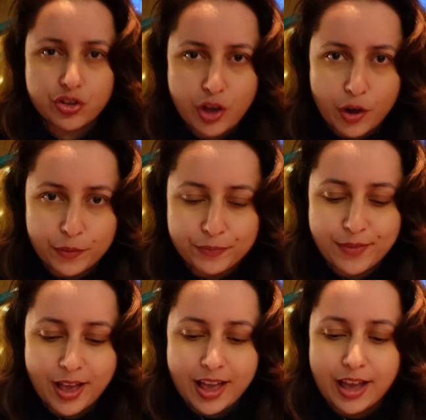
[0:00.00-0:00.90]
so
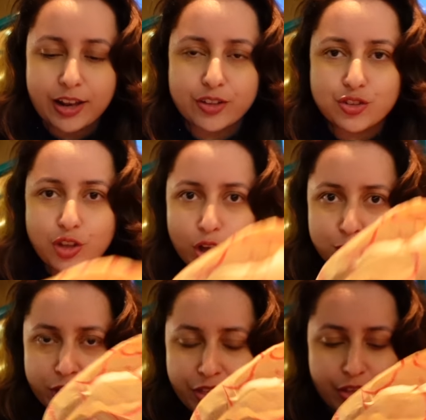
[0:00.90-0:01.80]
let's start
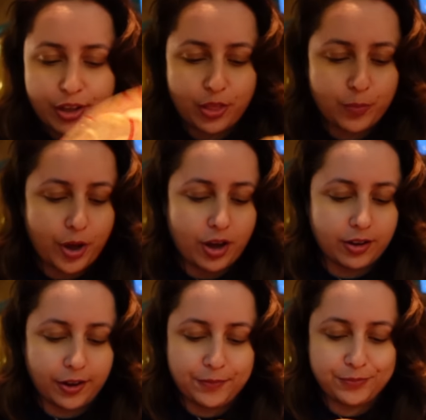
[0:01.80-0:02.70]
with the
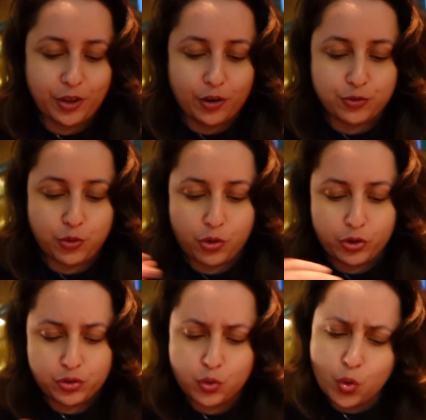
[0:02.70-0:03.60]
burger of
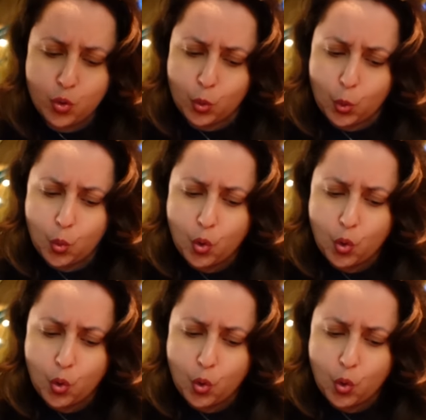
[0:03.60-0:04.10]
course ooh